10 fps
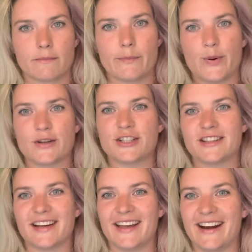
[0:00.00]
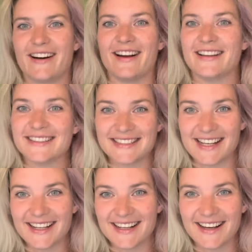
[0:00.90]
push the air
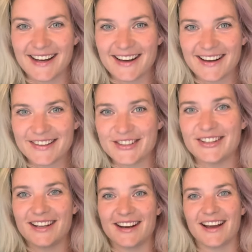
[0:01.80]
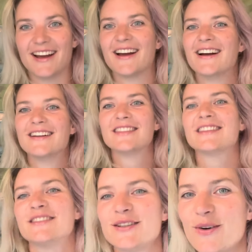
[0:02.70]
inside. Shit,
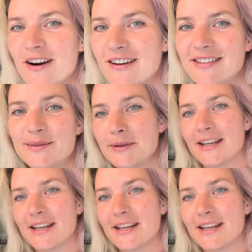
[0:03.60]
so hard to speak.